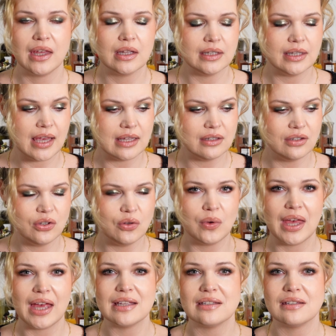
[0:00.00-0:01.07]
Then you
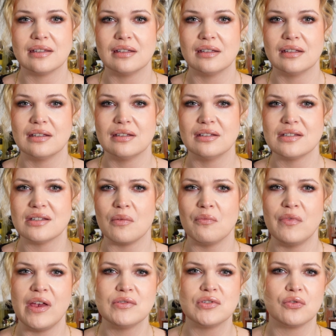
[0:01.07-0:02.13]
get some
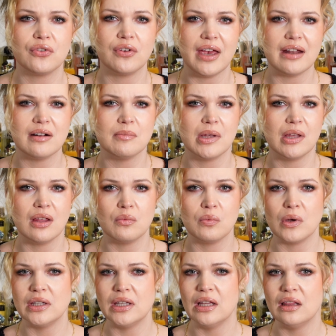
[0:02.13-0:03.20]
waves of caramel,
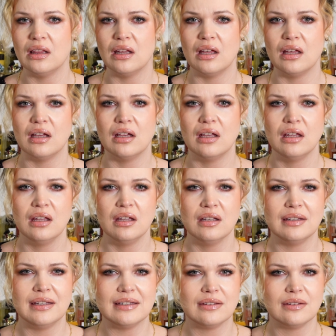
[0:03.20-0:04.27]
vanilla
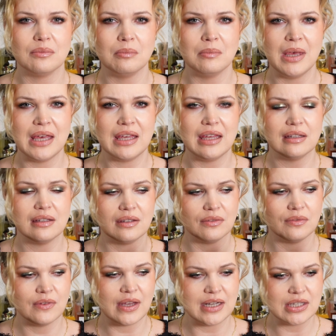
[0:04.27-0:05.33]
that make it
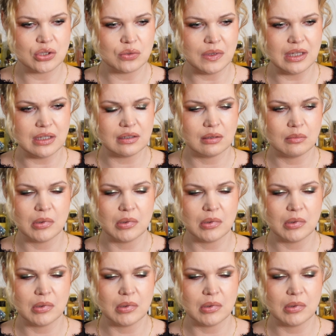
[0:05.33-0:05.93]
very sweet,